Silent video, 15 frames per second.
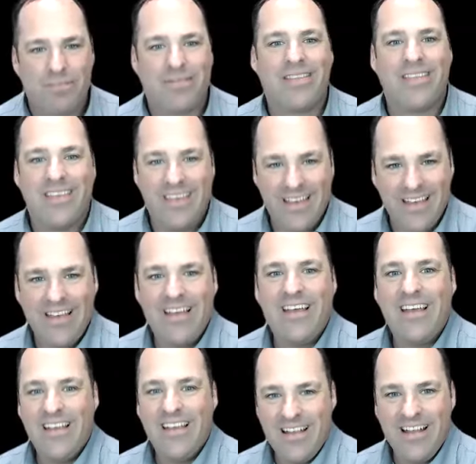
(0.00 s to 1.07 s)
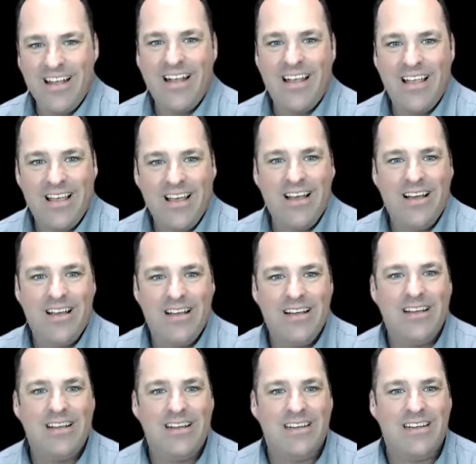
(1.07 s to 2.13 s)
So around the time I was doing
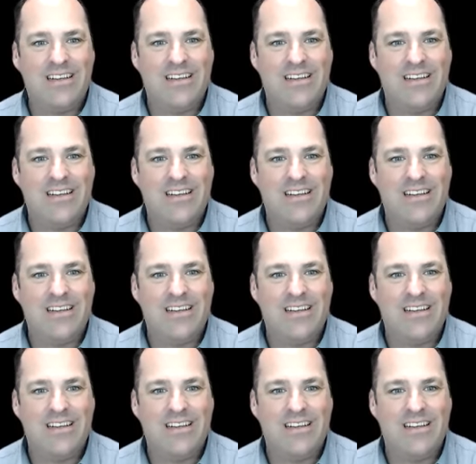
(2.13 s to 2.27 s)
this,